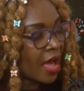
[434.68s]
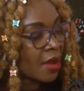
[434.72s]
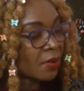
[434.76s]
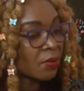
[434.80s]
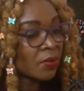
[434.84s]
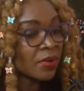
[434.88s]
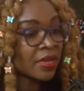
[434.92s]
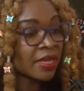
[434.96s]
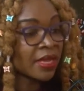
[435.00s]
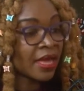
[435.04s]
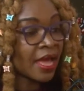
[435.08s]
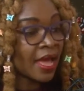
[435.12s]

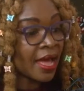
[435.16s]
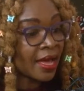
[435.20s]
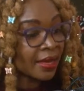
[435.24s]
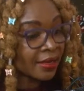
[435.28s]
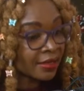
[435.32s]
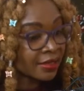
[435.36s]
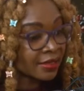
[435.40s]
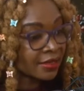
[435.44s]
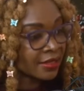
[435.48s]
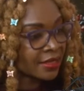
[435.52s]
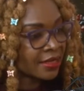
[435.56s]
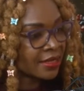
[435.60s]
Are we
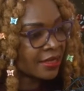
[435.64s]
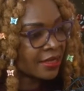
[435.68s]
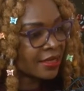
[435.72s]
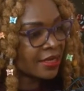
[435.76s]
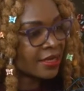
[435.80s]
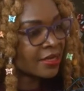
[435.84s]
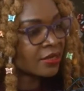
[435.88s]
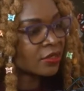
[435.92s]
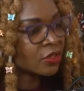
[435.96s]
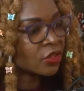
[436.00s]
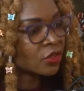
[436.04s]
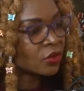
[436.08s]

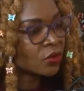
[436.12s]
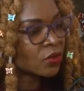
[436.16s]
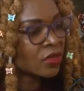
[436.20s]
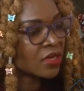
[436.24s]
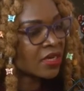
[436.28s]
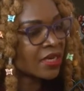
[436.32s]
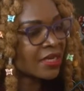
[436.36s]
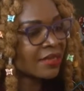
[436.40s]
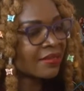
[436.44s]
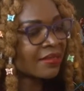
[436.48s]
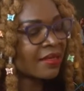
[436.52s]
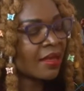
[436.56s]
actually
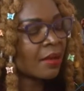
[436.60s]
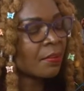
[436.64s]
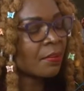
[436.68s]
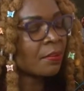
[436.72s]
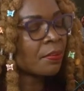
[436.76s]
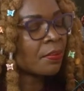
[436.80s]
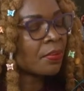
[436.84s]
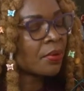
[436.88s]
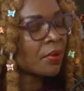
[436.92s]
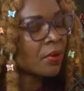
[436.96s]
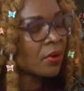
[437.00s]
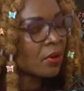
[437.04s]
ensuring they
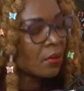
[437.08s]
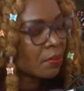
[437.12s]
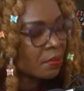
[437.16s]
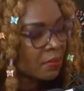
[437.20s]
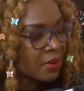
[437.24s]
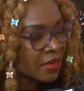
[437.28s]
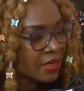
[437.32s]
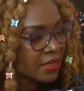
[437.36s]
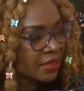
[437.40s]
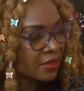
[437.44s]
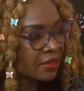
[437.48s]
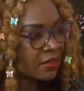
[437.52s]
are
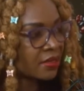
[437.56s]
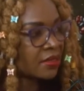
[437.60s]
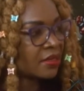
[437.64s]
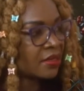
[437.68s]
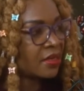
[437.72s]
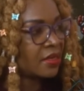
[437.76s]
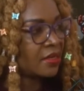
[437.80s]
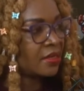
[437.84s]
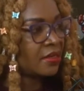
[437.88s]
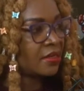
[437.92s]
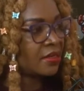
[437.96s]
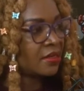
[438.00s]
properly
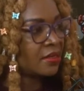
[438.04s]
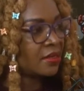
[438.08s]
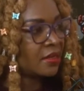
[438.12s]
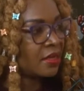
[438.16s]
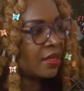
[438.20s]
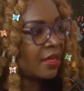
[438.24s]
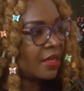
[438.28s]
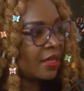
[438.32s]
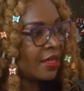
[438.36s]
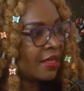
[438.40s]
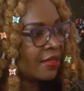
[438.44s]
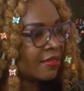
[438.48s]
trained,
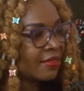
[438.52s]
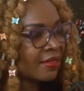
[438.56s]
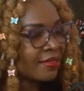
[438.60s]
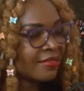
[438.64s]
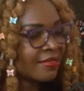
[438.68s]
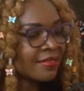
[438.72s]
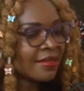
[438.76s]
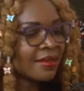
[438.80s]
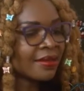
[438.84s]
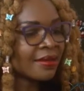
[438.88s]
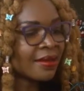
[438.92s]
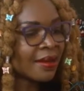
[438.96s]

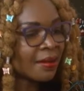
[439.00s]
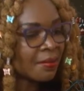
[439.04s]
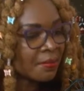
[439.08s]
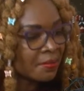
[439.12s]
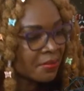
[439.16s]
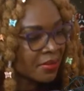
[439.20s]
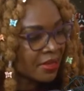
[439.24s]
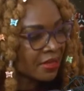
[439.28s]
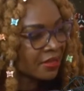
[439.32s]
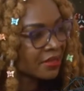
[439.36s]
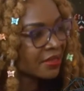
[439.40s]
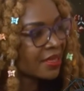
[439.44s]
that the
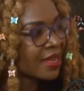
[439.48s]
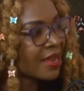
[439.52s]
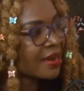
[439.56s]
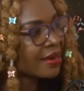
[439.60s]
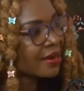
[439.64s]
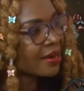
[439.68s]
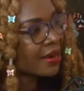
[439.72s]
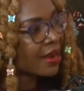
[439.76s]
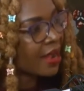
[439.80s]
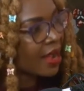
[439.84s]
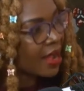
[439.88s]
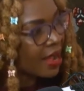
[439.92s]
numbers
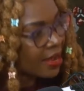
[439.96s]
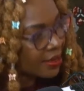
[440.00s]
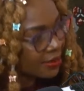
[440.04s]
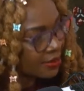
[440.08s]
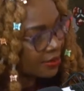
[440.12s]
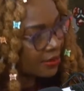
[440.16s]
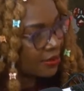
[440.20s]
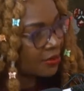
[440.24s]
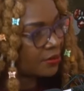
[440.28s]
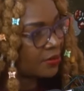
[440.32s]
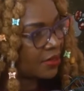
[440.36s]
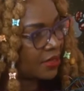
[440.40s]
are
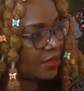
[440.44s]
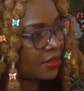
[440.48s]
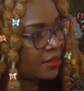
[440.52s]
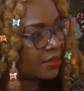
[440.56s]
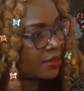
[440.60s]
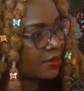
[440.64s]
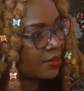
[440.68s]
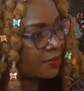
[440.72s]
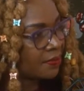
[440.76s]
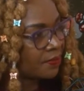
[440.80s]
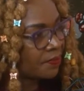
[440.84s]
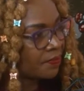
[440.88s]

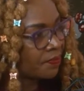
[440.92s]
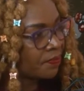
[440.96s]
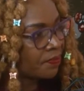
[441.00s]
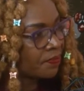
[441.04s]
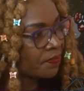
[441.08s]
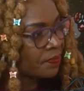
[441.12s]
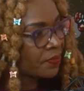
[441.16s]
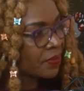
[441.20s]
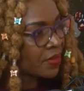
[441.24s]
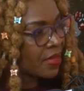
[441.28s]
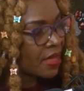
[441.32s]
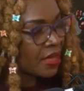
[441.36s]
adequate?
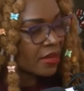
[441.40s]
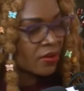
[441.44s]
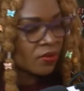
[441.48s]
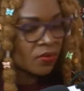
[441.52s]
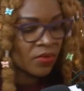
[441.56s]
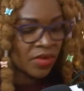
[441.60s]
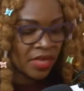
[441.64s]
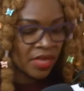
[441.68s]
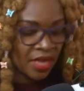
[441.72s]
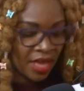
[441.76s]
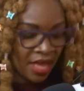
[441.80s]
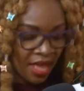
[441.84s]

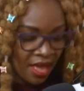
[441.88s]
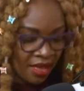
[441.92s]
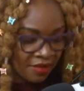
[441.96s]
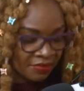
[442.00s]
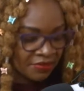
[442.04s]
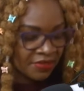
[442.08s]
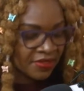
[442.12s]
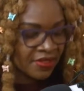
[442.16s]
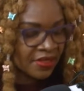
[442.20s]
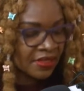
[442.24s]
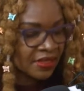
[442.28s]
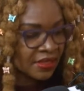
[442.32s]
And we
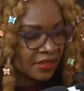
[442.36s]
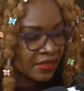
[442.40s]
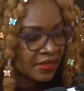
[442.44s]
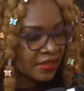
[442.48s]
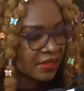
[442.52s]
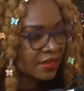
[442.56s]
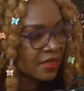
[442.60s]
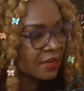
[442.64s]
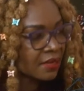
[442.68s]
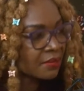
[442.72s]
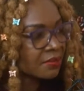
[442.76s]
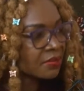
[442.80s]
have
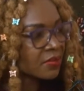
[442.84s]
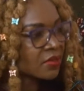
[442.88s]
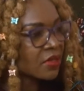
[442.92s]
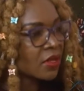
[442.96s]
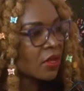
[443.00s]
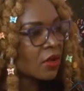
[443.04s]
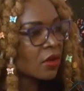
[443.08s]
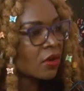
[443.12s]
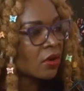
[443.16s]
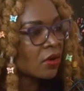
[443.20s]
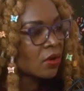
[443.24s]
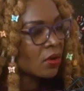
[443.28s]
systems,
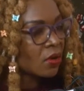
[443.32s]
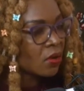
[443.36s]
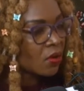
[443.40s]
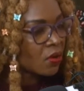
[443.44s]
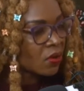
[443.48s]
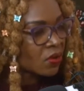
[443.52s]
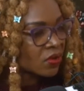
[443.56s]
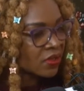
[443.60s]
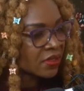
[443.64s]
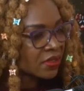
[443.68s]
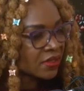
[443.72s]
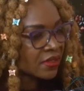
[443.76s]

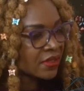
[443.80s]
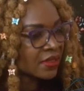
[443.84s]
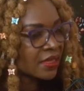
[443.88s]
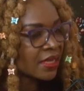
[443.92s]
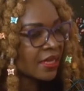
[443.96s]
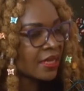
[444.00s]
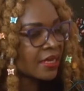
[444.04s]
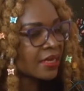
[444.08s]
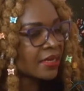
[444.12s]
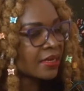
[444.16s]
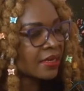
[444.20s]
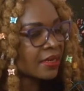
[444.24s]
laws,
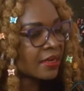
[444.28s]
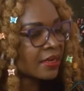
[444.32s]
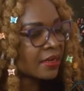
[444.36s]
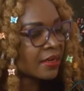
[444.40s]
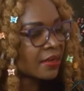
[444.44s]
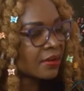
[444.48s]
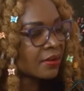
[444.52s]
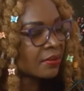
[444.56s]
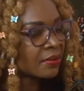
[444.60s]
and